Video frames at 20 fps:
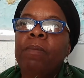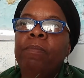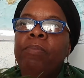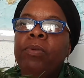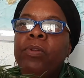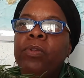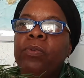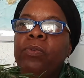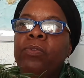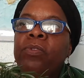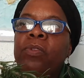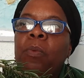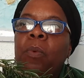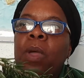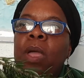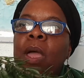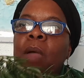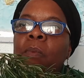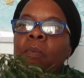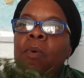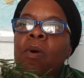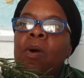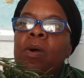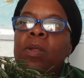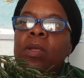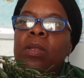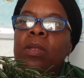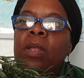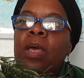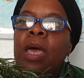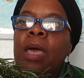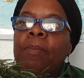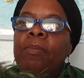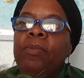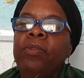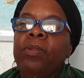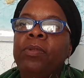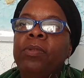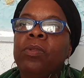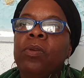produce the way I want it, I'm
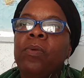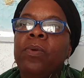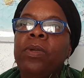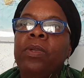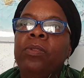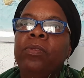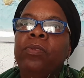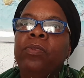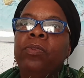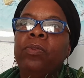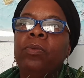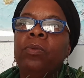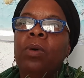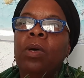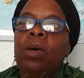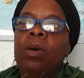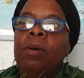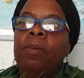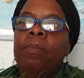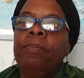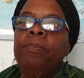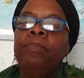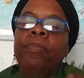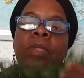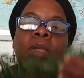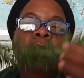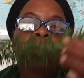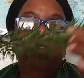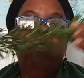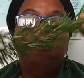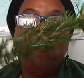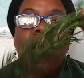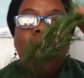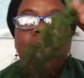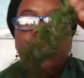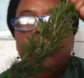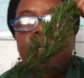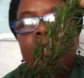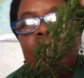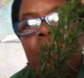just going to
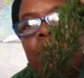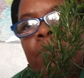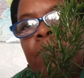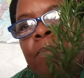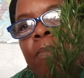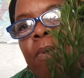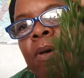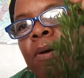dry some